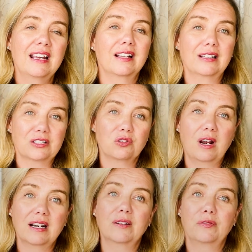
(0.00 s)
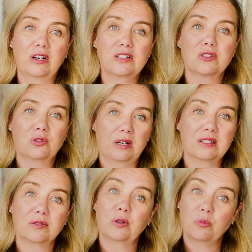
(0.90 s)
electronic funds
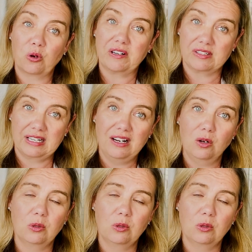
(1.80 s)
transfer point of sale,